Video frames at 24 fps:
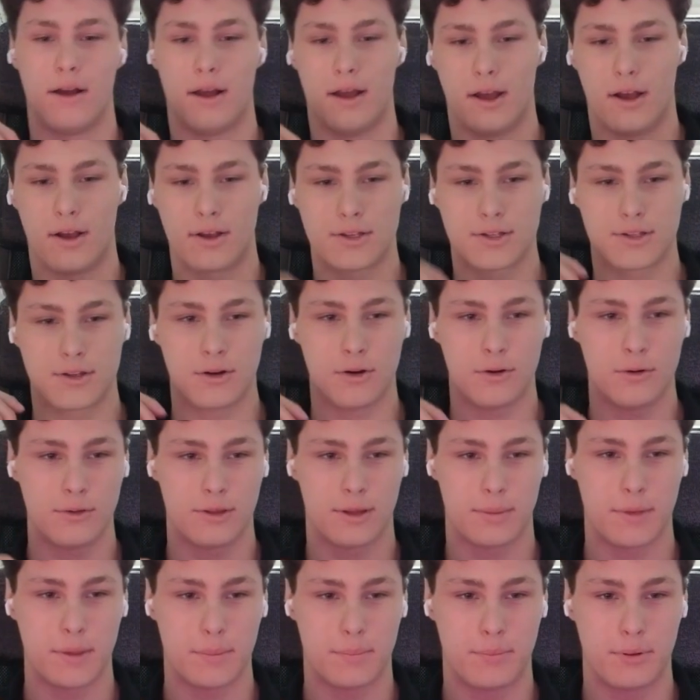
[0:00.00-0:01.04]
Also,
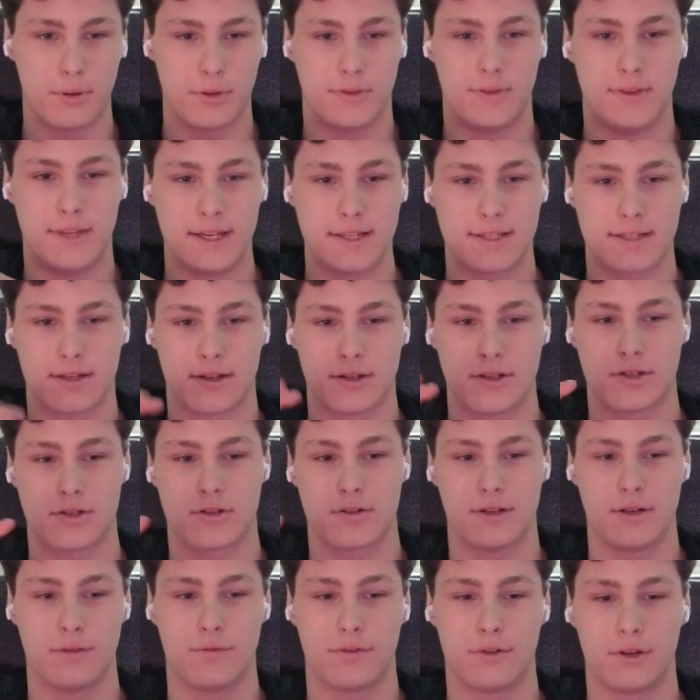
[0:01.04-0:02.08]
let me put this on the
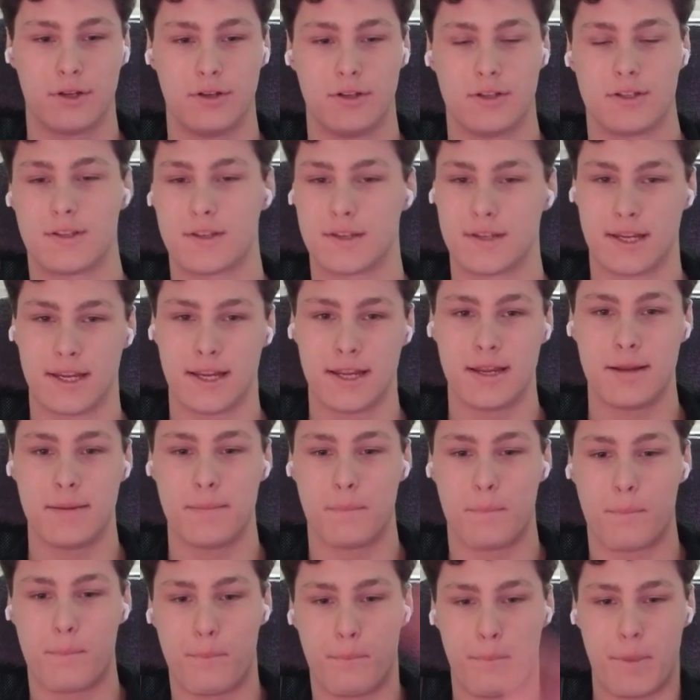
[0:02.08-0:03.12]
screen for you to
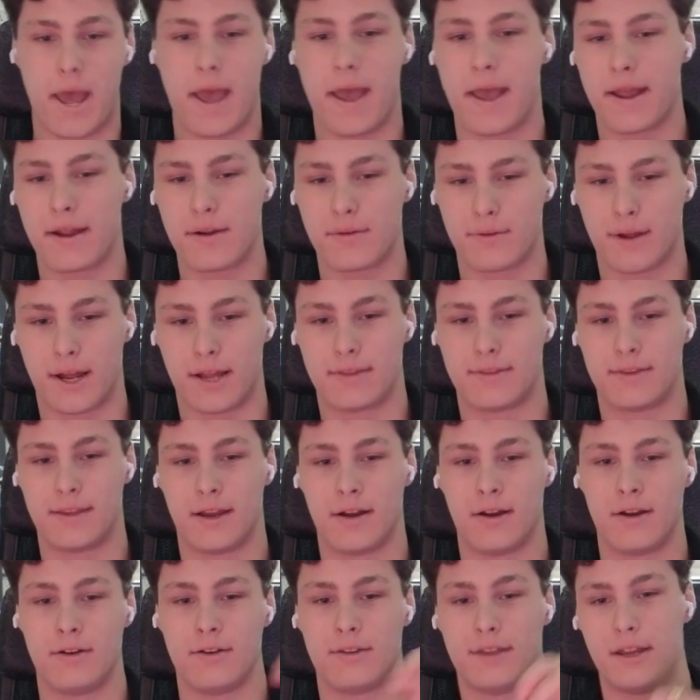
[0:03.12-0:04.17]
see. Bang, right
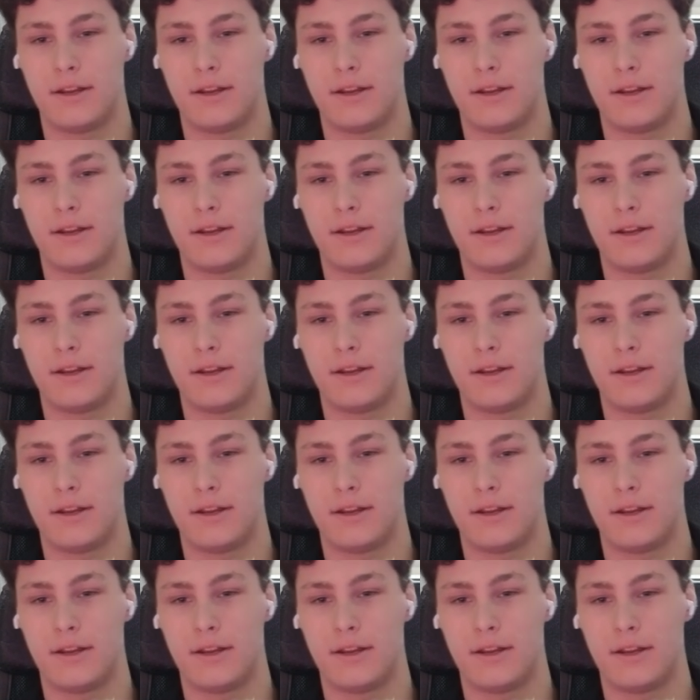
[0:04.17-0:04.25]
there. There